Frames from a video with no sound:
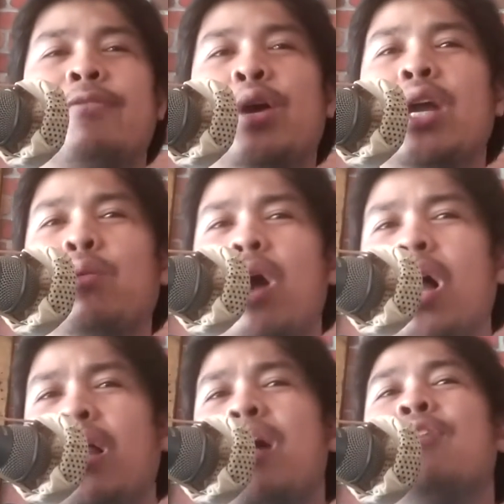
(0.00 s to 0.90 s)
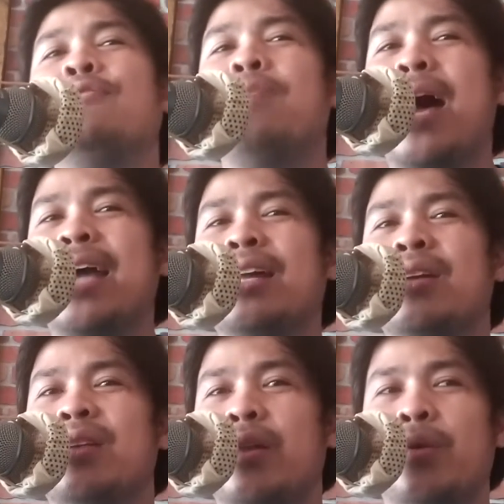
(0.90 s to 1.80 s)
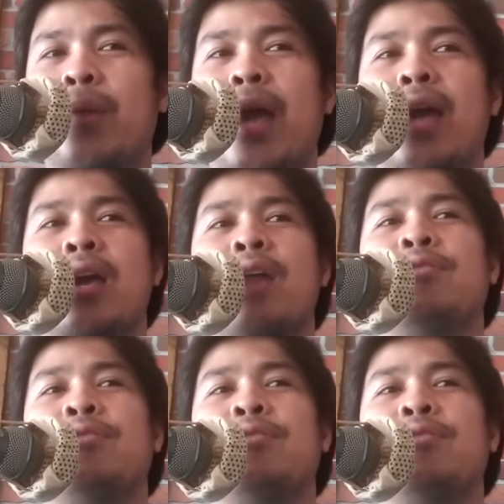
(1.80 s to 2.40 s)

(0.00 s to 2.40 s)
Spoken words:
You hit a wall? Find another way.